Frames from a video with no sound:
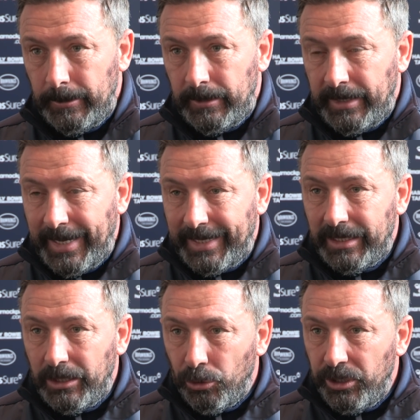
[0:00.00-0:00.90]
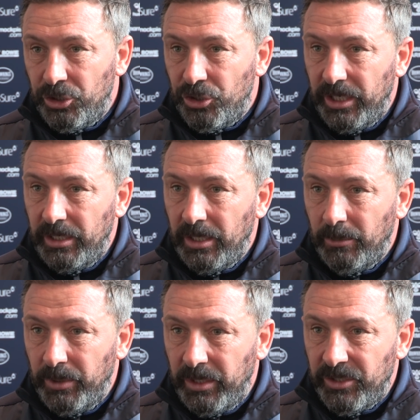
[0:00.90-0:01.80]
nagging groin strain
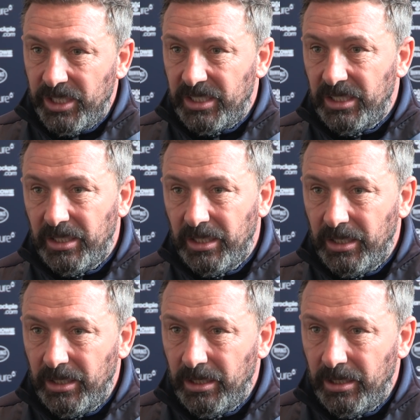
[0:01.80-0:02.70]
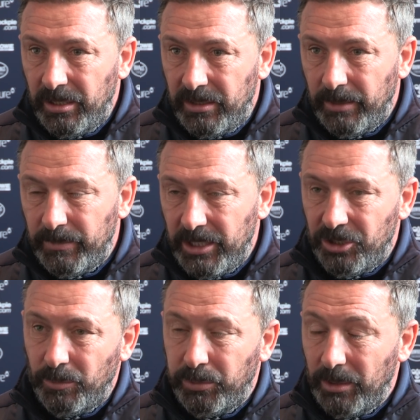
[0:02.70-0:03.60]
that we resisted the
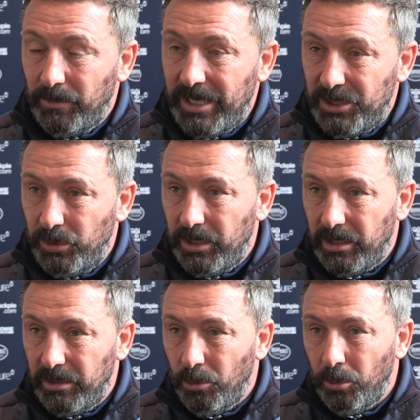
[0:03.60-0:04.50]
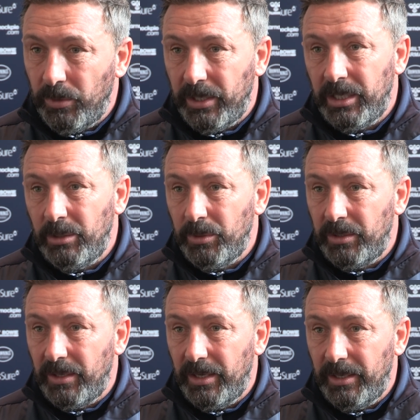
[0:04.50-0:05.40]
temptation to play him last week and hope that he
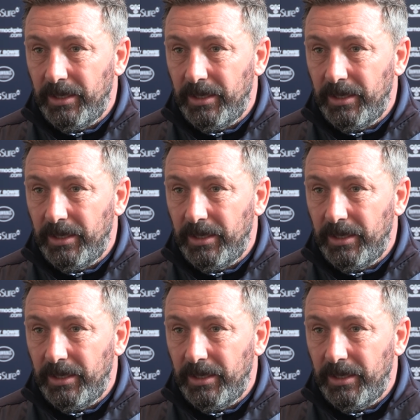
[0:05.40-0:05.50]
would